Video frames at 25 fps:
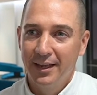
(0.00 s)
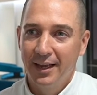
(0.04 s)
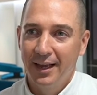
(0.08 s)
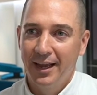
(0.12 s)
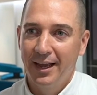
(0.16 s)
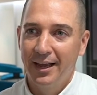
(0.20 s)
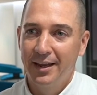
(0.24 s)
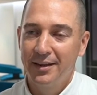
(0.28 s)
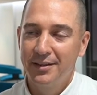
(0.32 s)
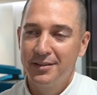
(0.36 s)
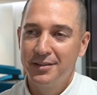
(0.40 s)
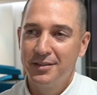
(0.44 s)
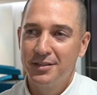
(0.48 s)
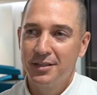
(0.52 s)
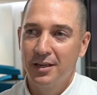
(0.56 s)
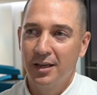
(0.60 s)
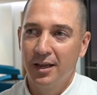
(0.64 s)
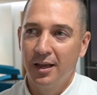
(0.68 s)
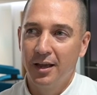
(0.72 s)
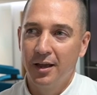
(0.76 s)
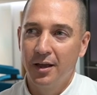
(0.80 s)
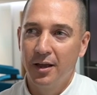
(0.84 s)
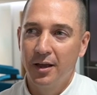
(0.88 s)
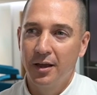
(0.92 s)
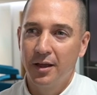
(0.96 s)
and
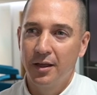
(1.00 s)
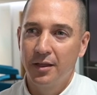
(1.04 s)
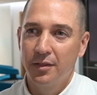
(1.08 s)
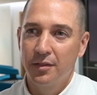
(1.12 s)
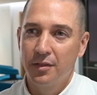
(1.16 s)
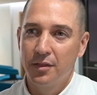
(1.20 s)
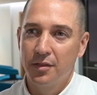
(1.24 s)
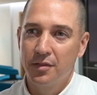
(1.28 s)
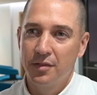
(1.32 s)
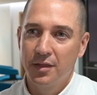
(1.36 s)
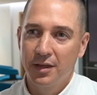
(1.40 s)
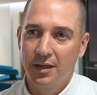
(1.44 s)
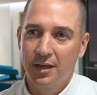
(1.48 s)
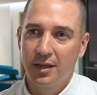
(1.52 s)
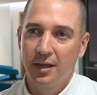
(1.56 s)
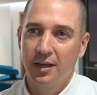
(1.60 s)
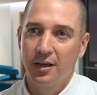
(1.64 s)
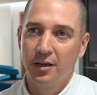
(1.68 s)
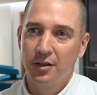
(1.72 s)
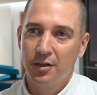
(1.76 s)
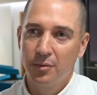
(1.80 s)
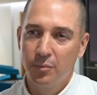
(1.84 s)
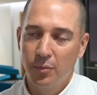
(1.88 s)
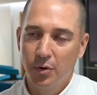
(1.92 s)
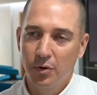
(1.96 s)
the thinking
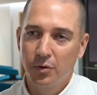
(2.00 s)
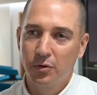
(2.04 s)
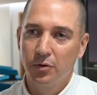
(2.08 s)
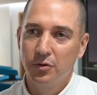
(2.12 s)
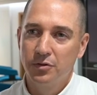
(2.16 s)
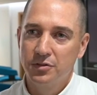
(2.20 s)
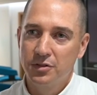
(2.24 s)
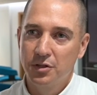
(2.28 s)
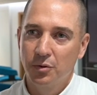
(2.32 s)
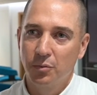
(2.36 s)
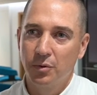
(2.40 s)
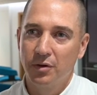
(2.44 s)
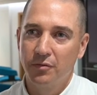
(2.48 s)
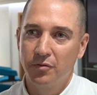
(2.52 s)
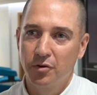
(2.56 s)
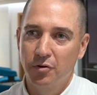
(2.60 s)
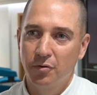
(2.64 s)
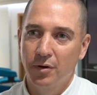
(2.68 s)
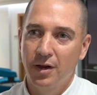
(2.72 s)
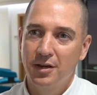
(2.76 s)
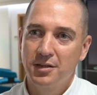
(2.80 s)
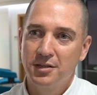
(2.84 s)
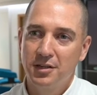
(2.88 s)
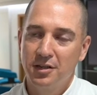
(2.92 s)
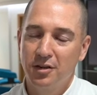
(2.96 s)
and the models that we've
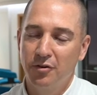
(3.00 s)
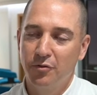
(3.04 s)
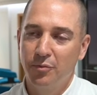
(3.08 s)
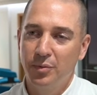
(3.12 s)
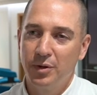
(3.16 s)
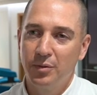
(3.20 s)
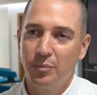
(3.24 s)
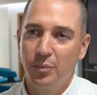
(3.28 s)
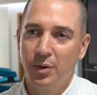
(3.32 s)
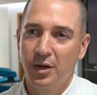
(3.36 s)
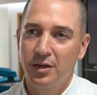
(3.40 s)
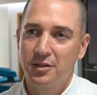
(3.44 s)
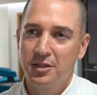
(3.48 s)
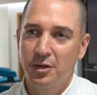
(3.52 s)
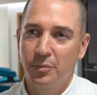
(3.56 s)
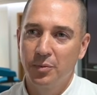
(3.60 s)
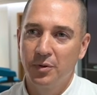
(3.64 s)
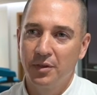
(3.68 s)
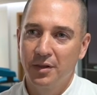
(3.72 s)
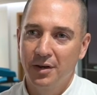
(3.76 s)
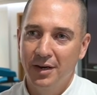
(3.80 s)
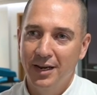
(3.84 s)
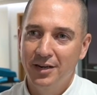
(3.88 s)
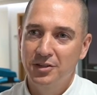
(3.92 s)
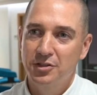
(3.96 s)
created have been picked up
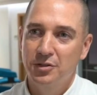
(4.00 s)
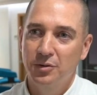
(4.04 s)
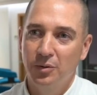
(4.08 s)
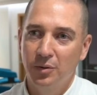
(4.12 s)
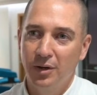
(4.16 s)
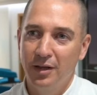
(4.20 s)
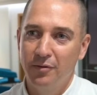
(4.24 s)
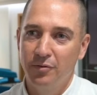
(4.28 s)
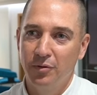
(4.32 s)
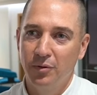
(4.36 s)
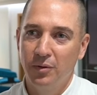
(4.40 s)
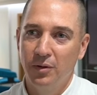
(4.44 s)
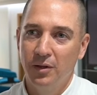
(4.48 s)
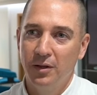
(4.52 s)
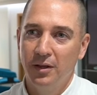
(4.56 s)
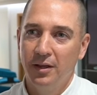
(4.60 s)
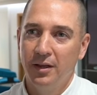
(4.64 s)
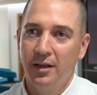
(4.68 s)
at the national level,